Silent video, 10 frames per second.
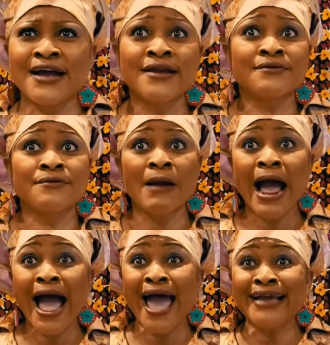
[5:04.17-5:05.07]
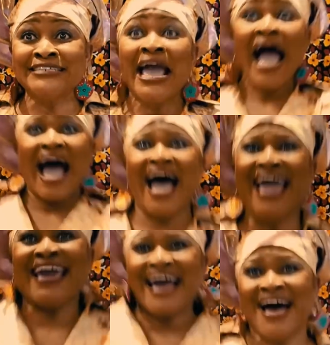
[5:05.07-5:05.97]
and cried, I
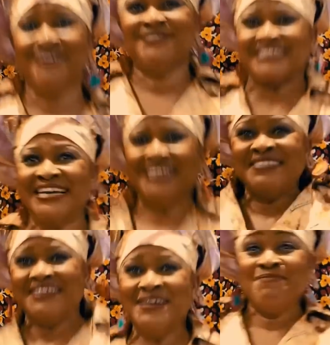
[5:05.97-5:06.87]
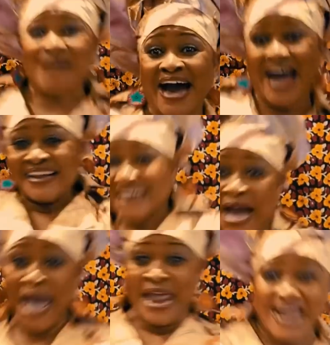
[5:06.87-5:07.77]
have seen the man I